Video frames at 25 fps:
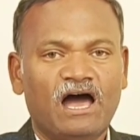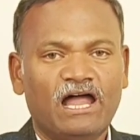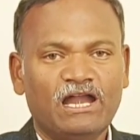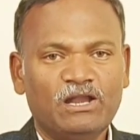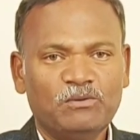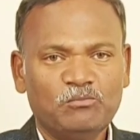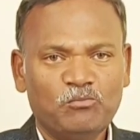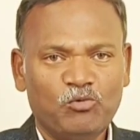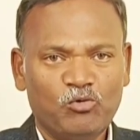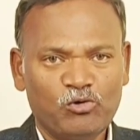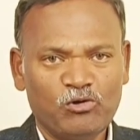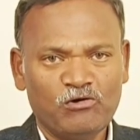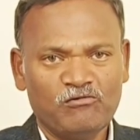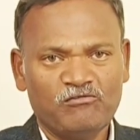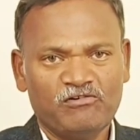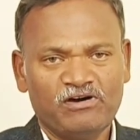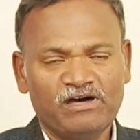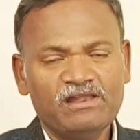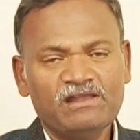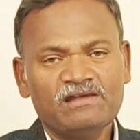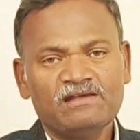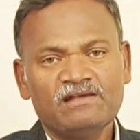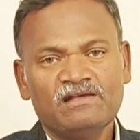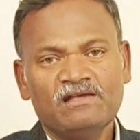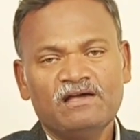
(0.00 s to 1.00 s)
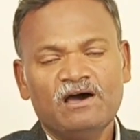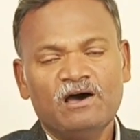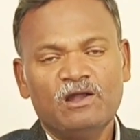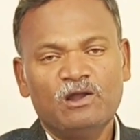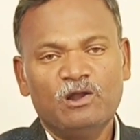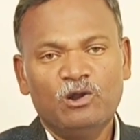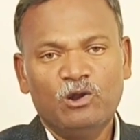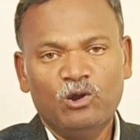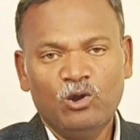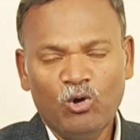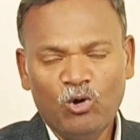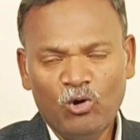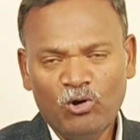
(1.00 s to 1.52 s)
And moreover,
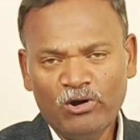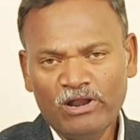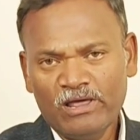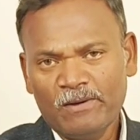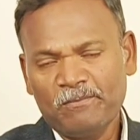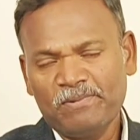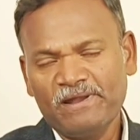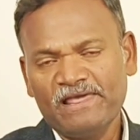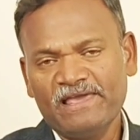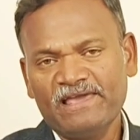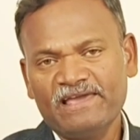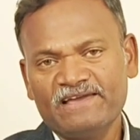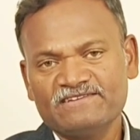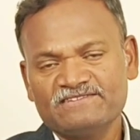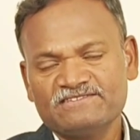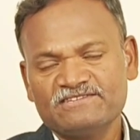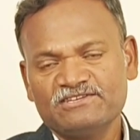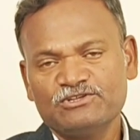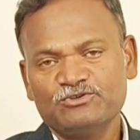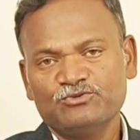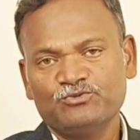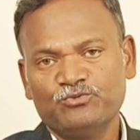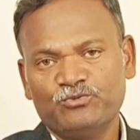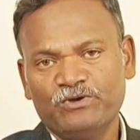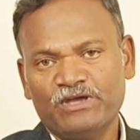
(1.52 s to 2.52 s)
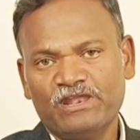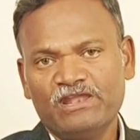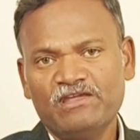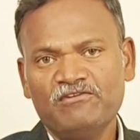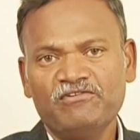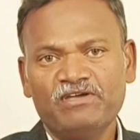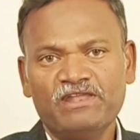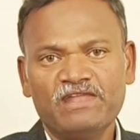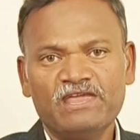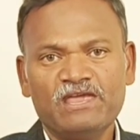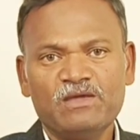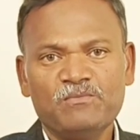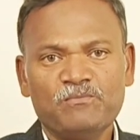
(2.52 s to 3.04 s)
load application is
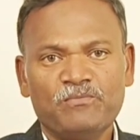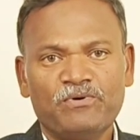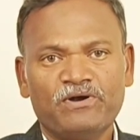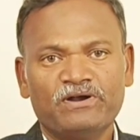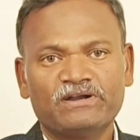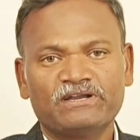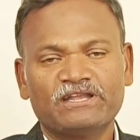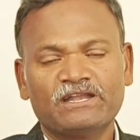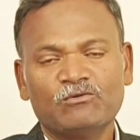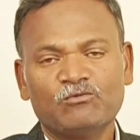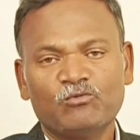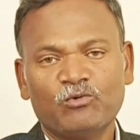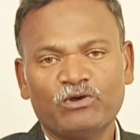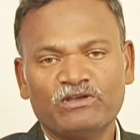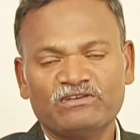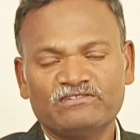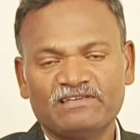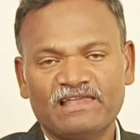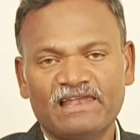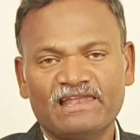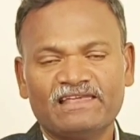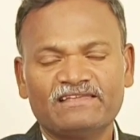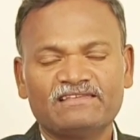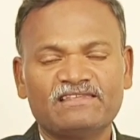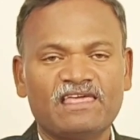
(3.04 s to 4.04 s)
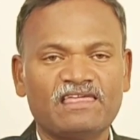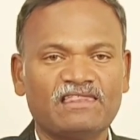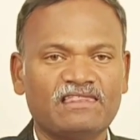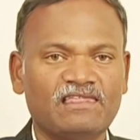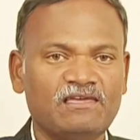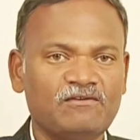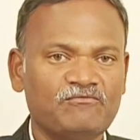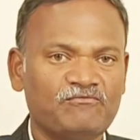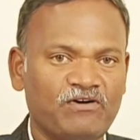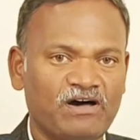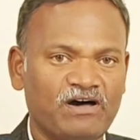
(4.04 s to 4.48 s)
very important while selecting the